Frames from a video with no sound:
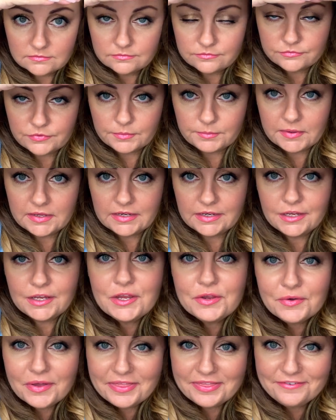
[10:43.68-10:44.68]
from hitting
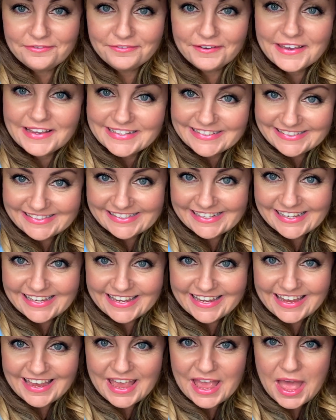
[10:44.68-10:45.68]
you in the face
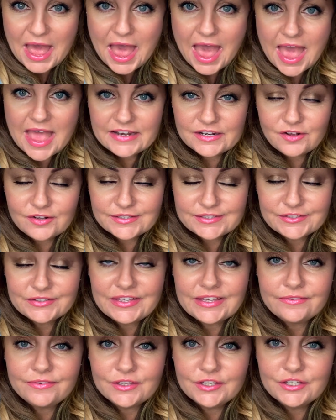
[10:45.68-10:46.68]
and also
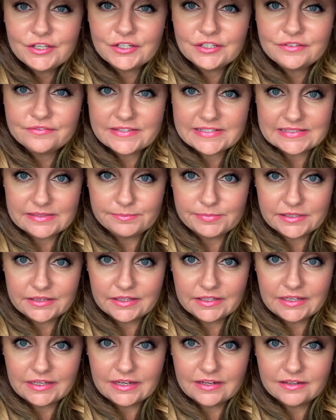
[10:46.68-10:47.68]
give you good
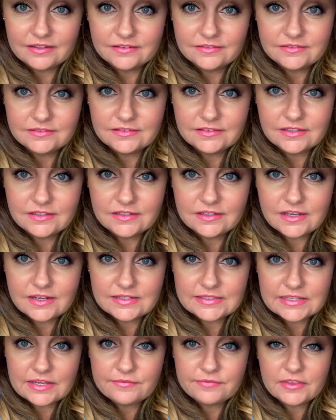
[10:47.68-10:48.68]
visibility.
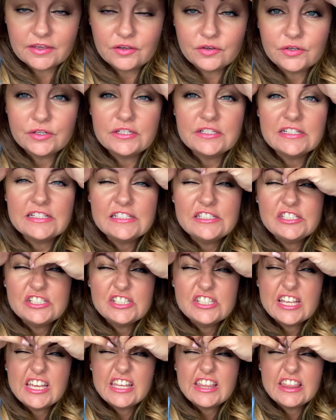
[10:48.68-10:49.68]
Because if the hood is
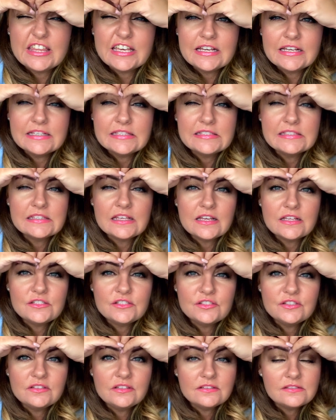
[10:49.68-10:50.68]
just like this,
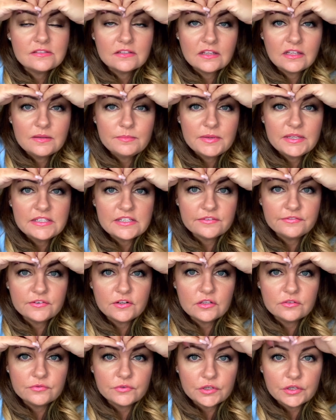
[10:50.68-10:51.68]
it's just going to be
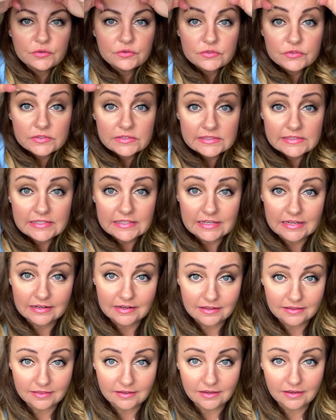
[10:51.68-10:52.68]
difficult for you to see
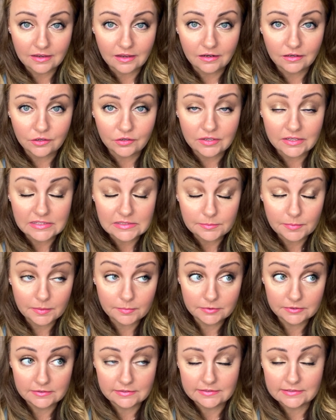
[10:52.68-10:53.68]
anything. And you need to be
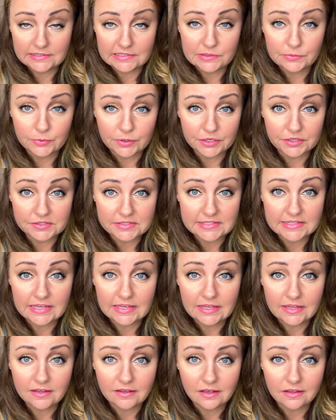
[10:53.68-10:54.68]
able to see where you're
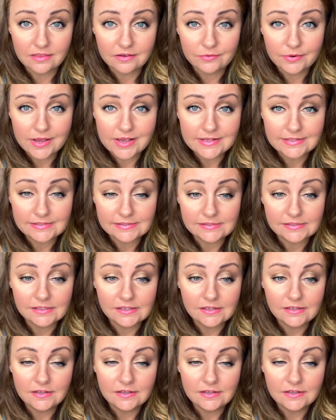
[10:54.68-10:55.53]
skiing. Otherwise,